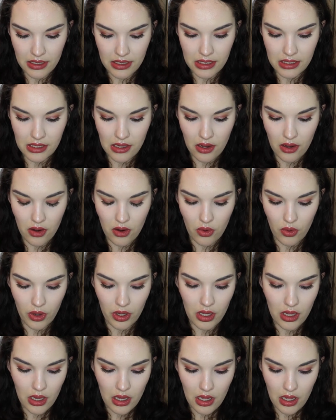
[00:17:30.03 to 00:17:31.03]
So
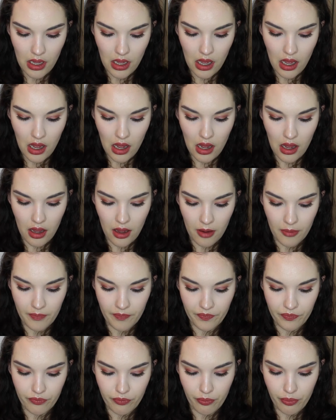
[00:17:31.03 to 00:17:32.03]

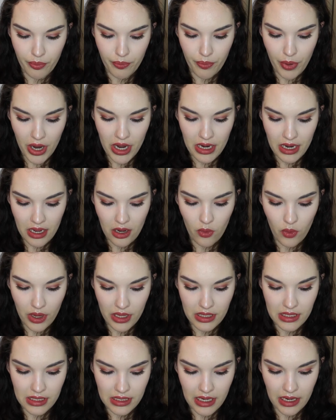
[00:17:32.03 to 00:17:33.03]
brightening
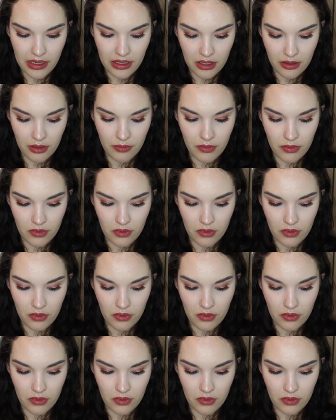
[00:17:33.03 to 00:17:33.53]
ones tend to,